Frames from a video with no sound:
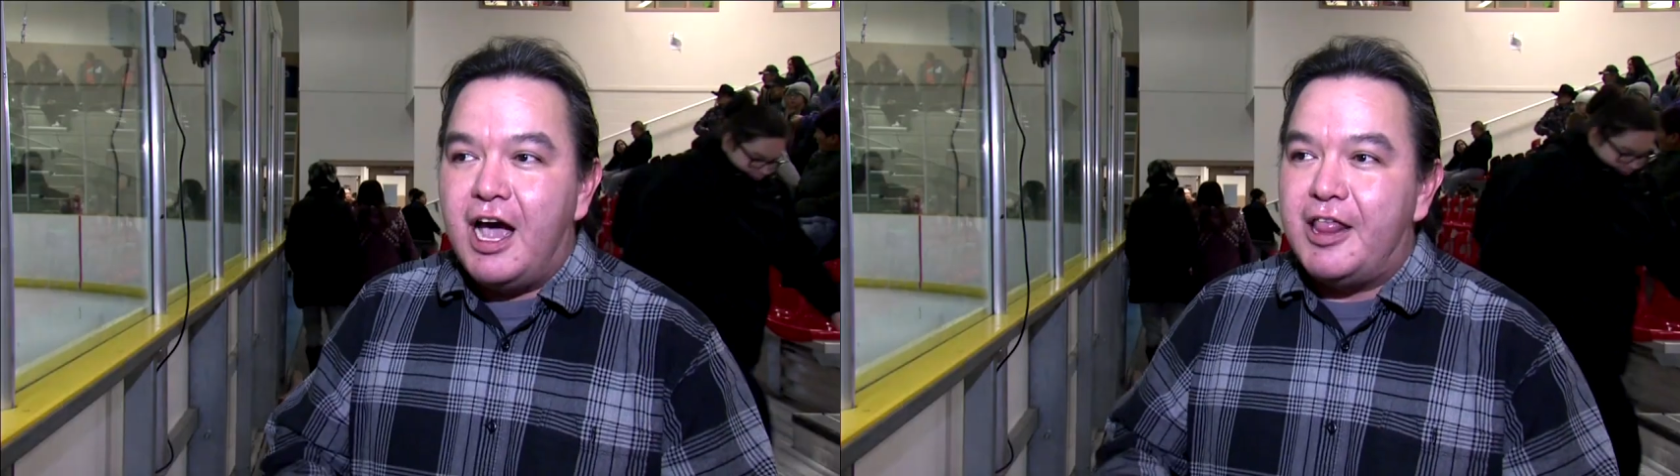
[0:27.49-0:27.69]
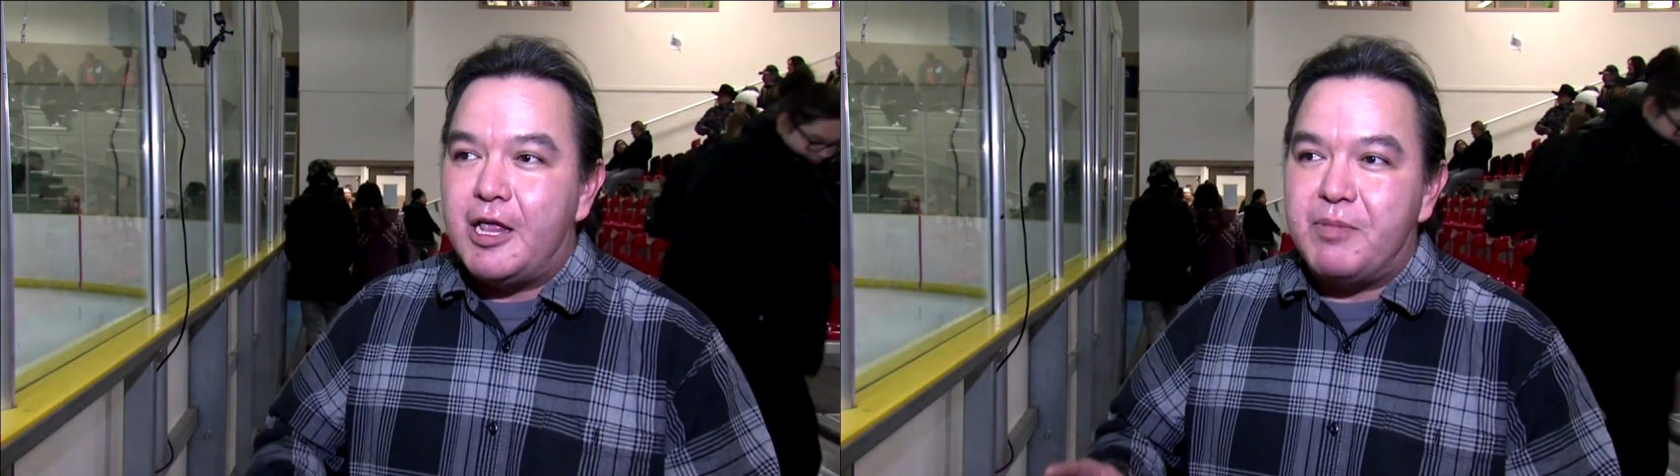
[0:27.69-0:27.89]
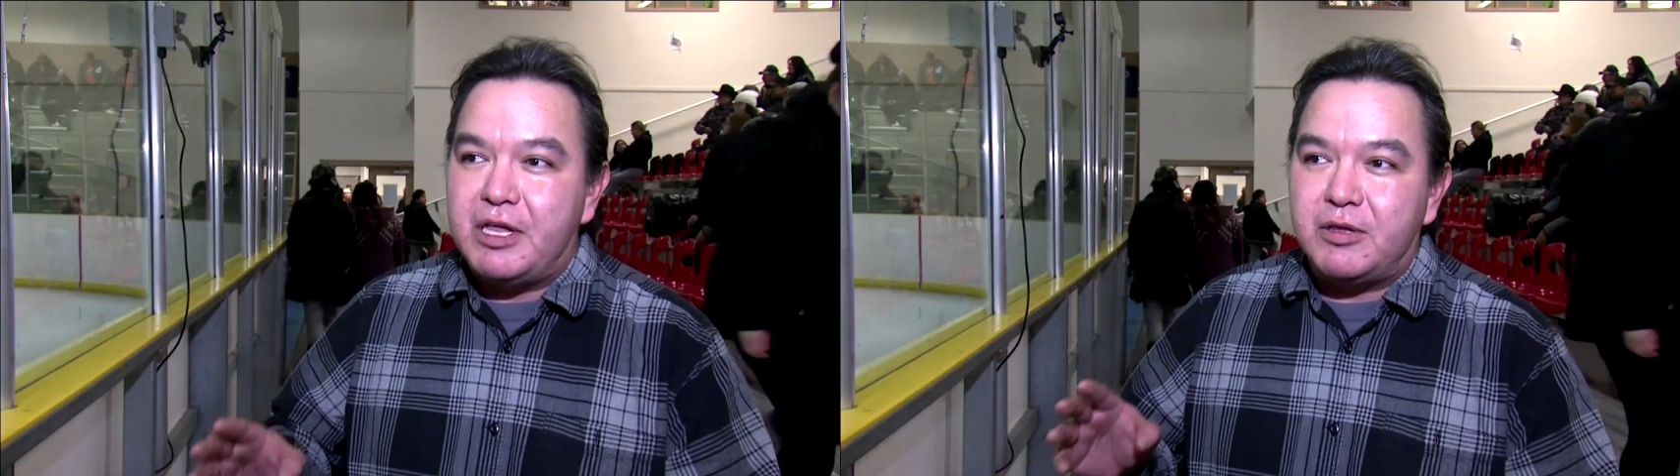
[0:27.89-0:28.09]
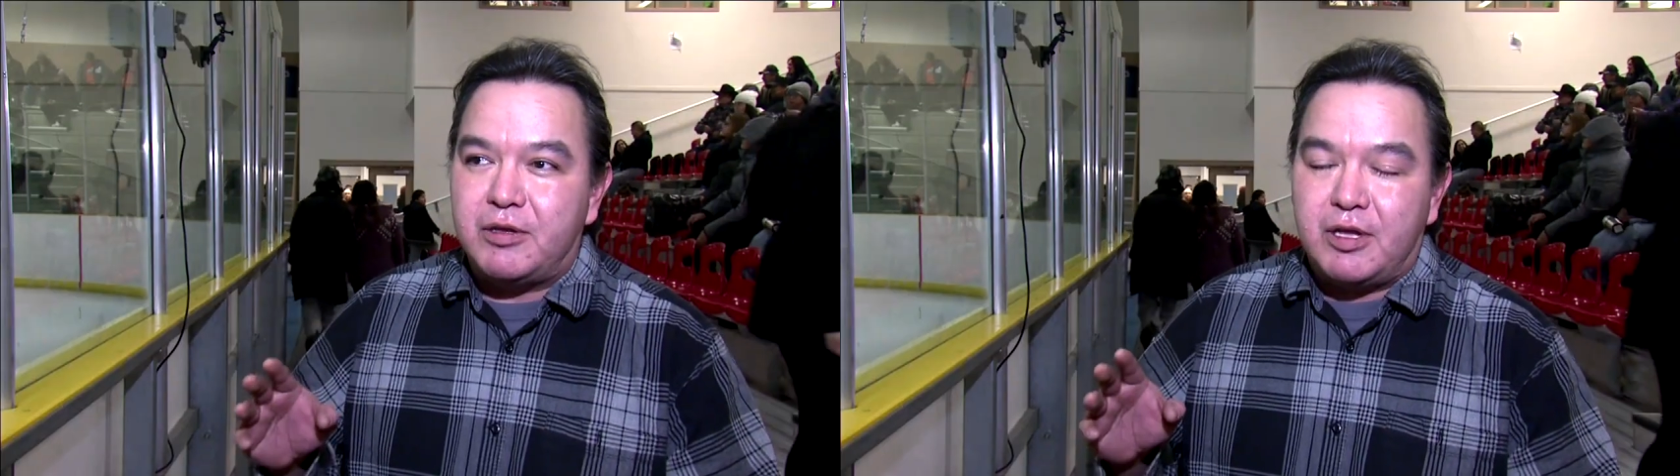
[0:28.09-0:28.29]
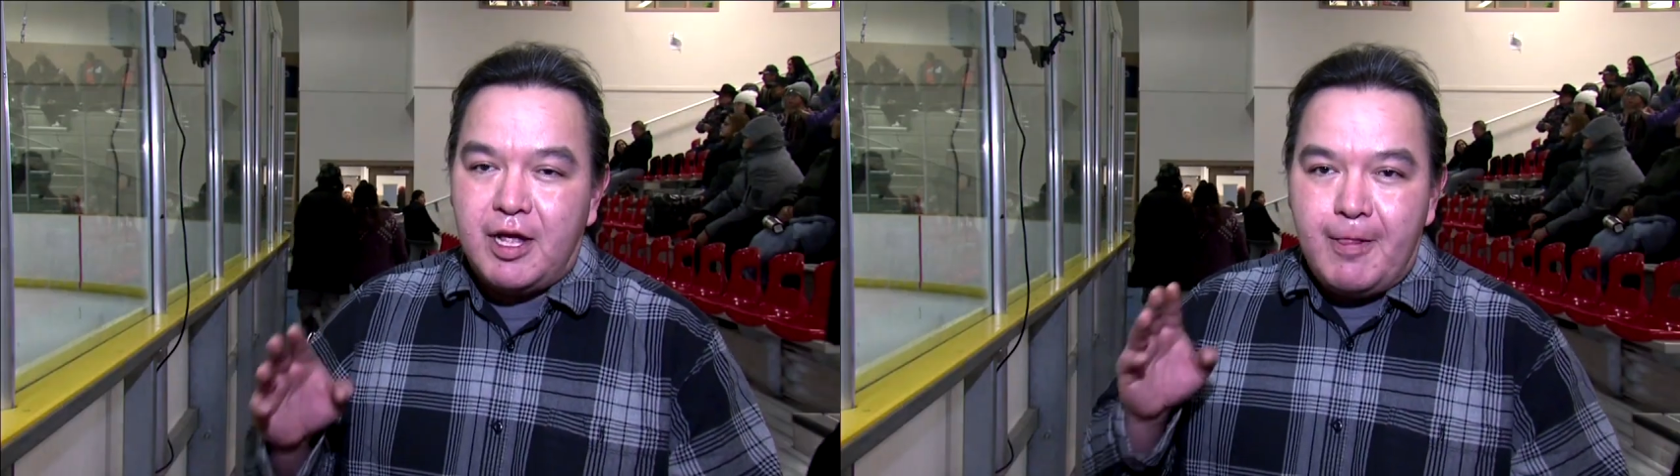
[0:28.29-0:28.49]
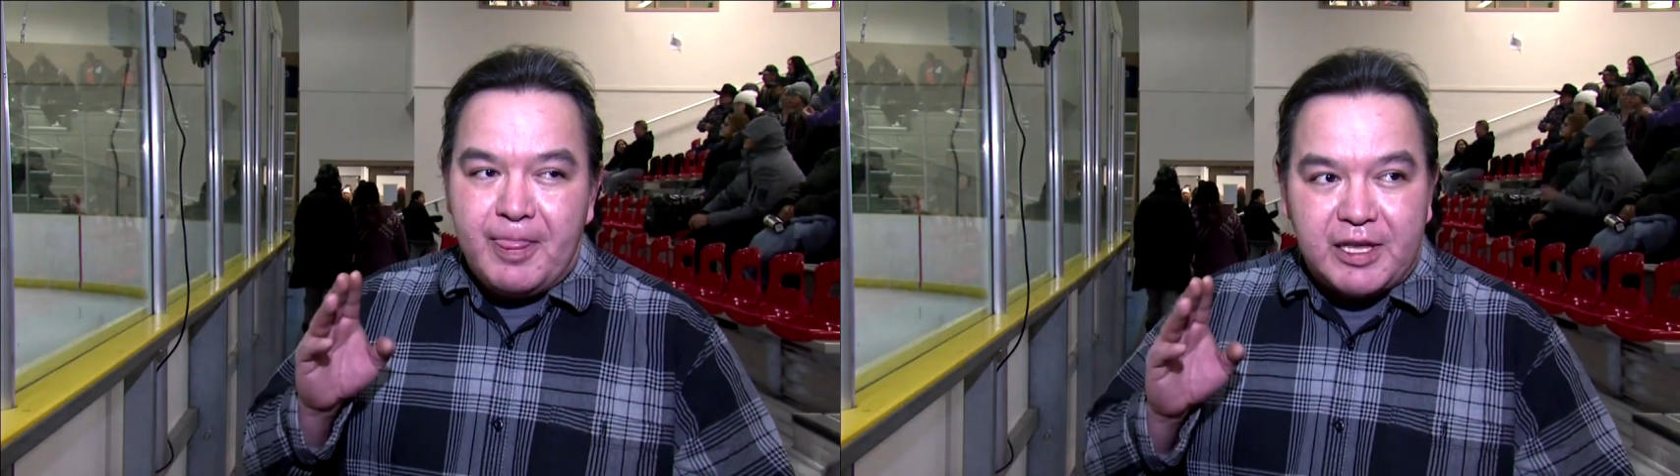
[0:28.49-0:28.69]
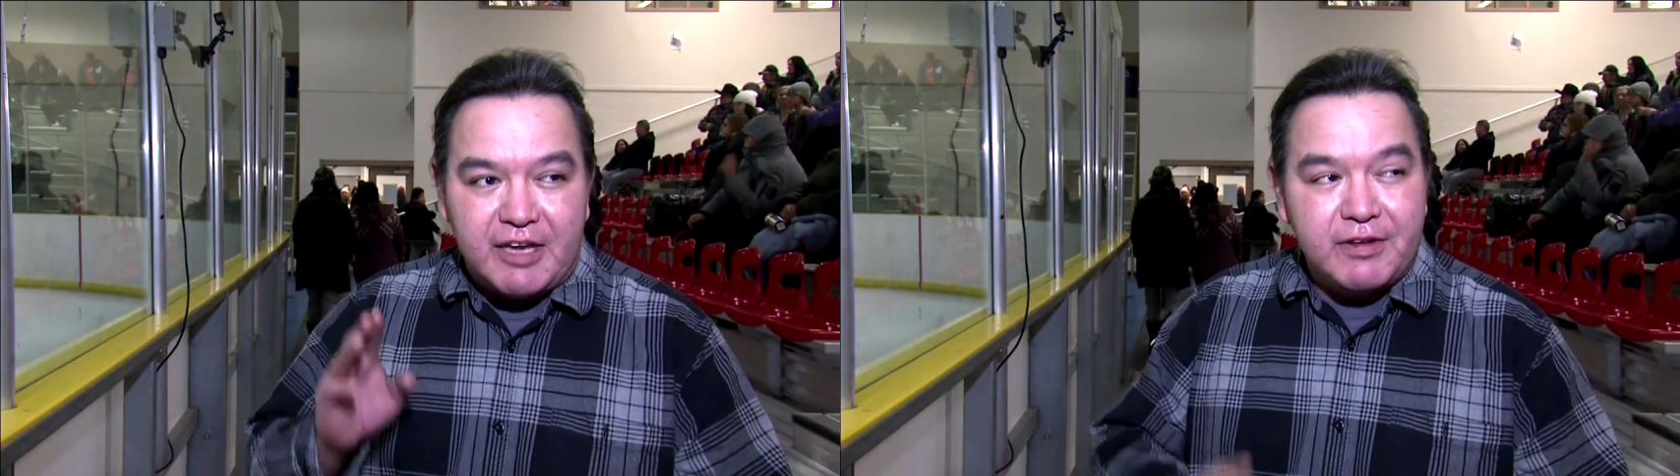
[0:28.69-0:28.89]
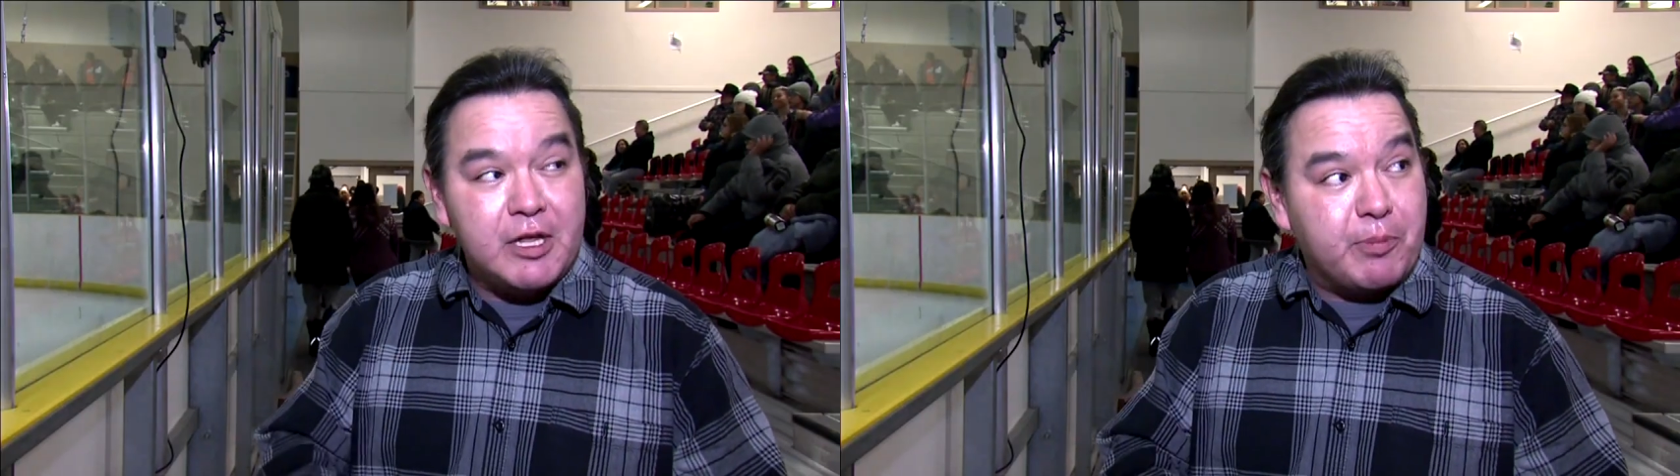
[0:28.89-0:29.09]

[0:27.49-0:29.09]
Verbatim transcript: And then being given